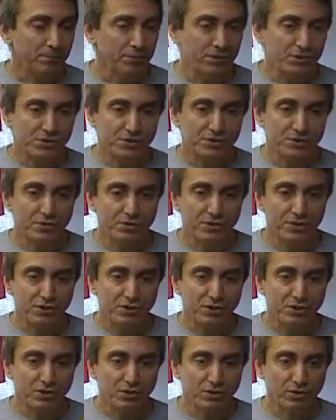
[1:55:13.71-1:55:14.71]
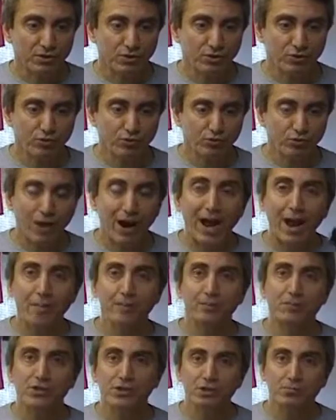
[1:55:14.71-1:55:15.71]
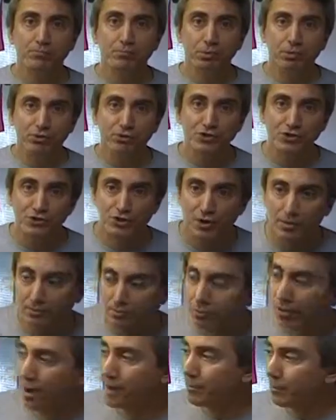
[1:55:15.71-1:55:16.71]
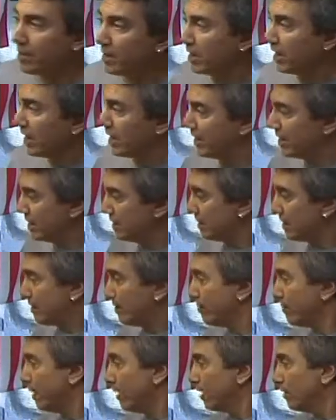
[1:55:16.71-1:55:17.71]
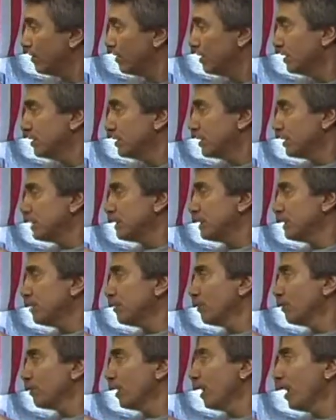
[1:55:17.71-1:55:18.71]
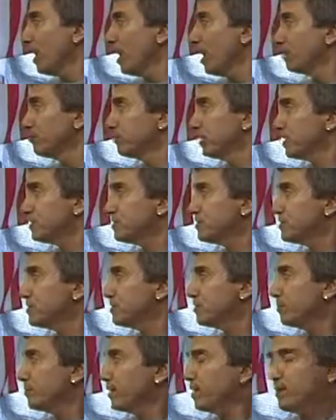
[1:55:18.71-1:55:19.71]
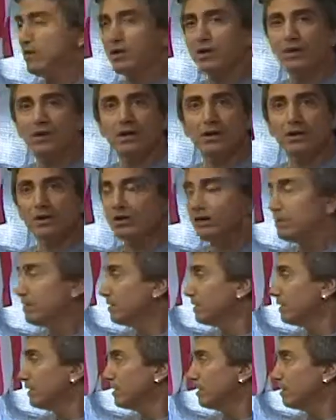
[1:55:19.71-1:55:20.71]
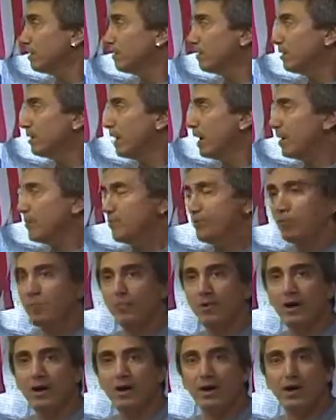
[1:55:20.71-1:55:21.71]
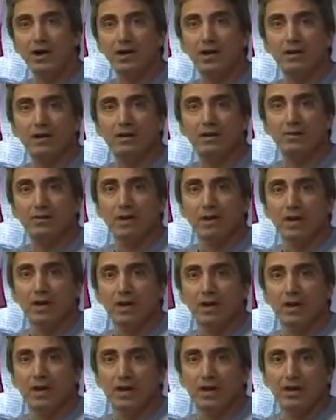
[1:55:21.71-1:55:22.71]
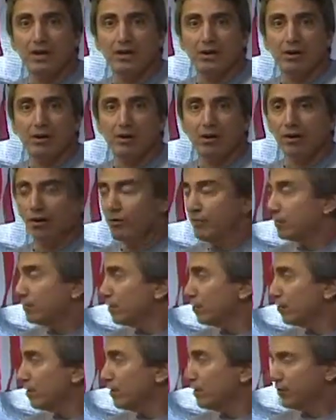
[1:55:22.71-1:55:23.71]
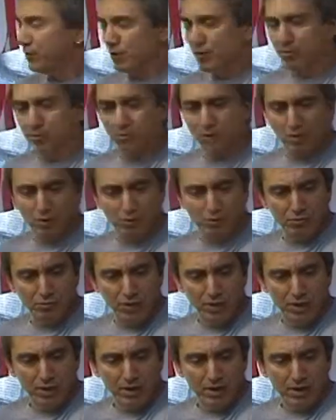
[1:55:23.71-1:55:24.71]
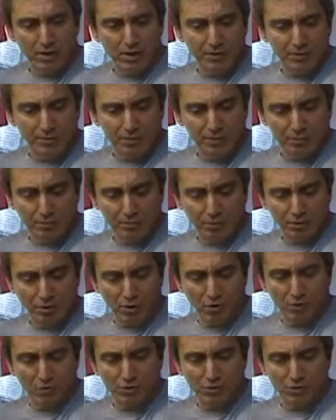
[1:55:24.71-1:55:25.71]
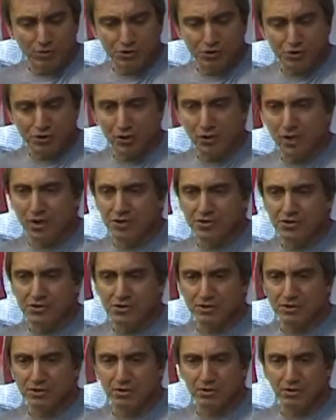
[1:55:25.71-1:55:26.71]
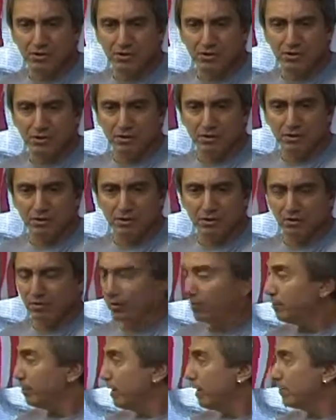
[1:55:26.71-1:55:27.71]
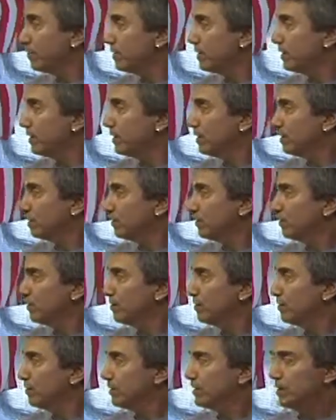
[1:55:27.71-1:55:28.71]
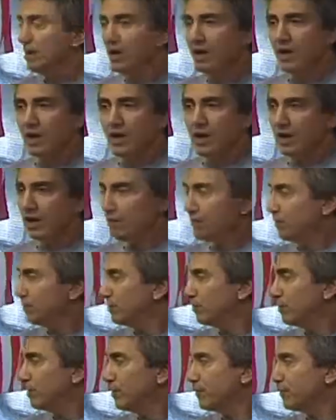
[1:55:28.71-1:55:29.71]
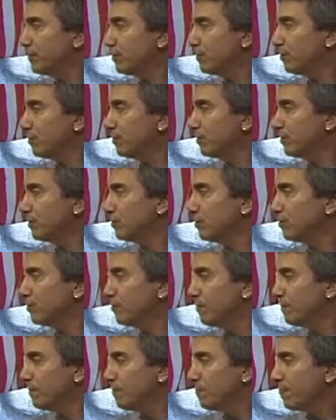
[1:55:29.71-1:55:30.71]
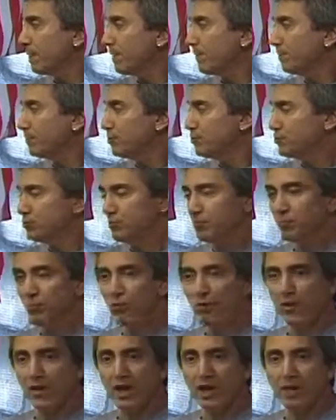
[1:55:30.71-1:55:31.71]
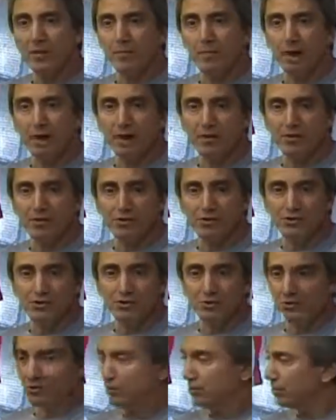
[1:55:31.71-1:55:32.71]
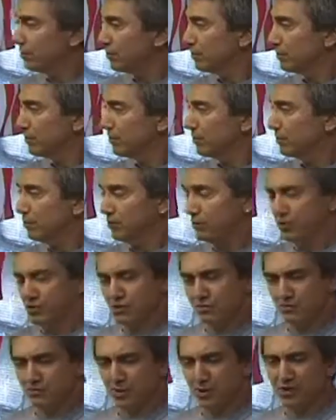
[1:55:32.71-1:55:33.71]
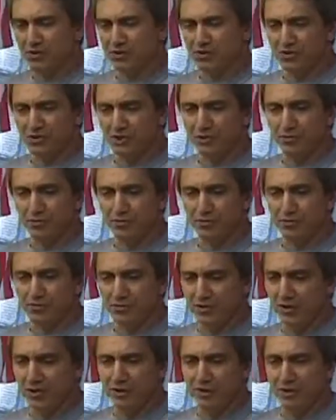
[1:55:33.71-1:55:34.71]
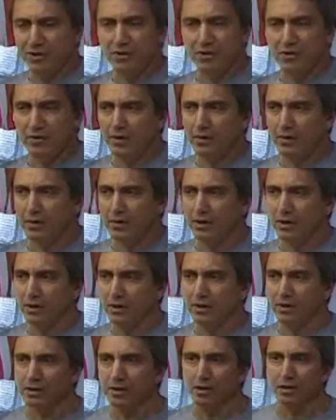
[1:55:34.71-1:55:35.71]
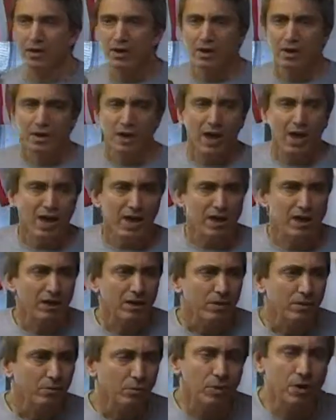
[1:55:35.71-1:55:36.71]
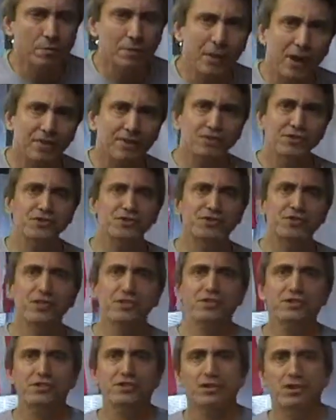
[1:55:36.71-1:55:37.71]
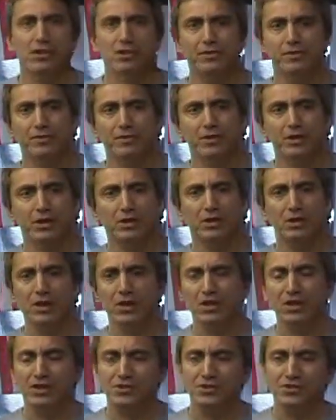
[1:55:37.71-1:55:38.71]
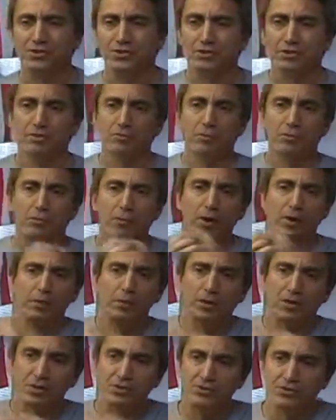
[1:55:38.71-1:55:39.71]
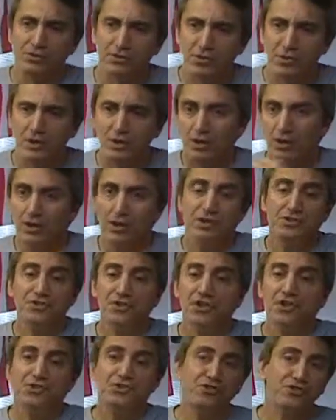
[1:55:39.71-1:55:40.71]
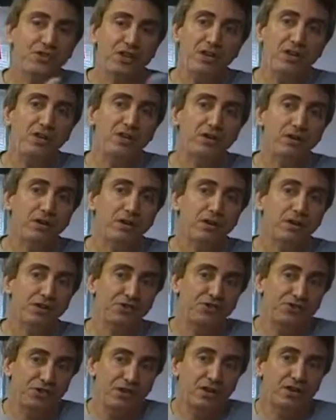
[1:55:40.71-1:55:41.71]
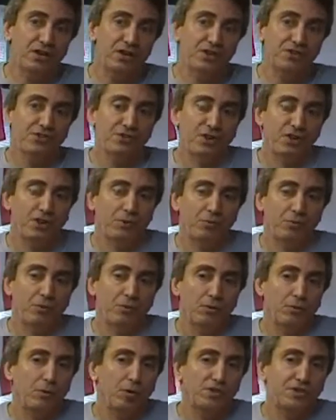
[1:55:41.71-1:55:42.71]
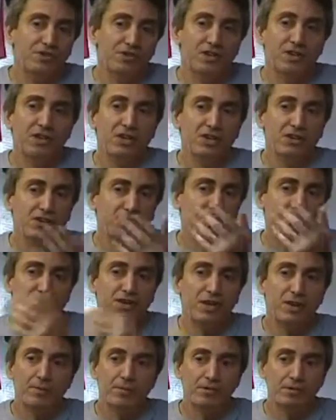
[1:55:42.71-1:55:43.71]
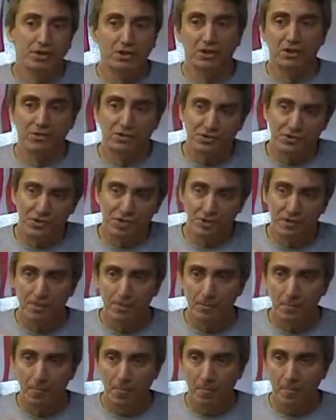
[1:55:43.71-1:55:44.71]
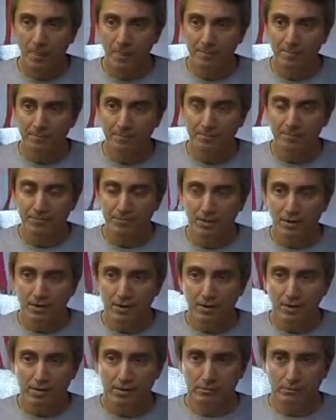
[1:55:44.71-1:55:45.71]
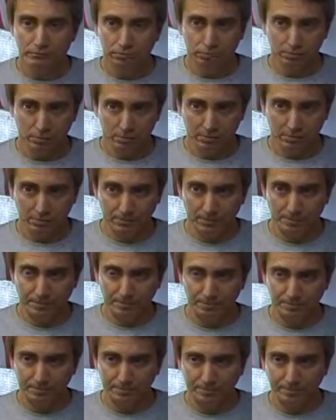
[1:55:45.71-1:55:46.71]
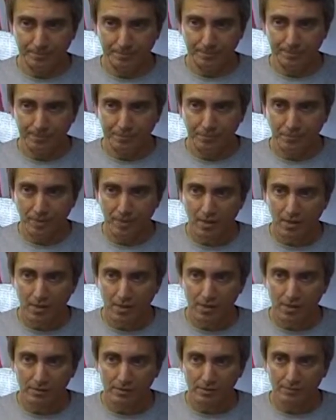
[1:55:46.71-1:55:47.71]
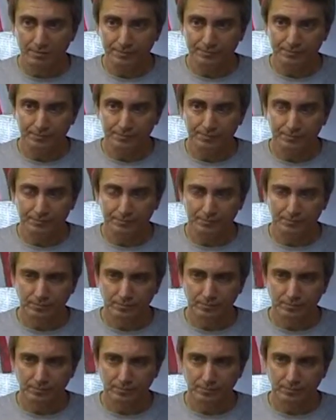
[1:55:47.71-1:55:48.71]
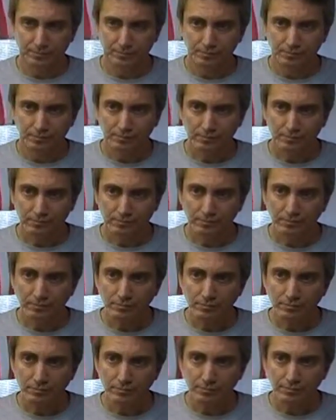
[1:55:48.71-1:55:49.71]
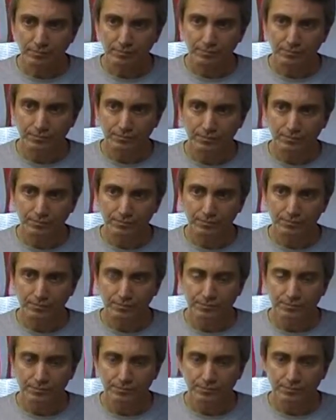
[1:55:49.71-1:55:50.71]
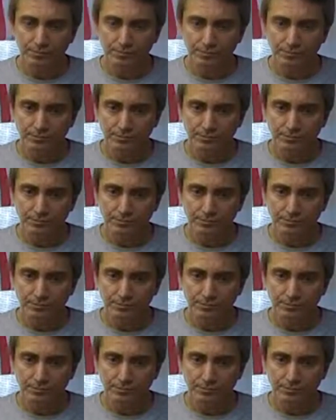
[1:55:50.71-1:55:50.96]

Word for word: this this crap, this bullshit propaganda about you know God blesses America and you know apple pie and and uh, oh if you're if you're pro if you're pro choice you're you're you're a baby killer ah. and, and if you if you you you support gay marriage. You're you're this big sin, sinner. And uh, uh, hey, what about the sins of the elitists, the Republicans? Isn't a sin a sin? Is uh, one sin is the same as another sin? It is a sin not to pay a worker proper wages.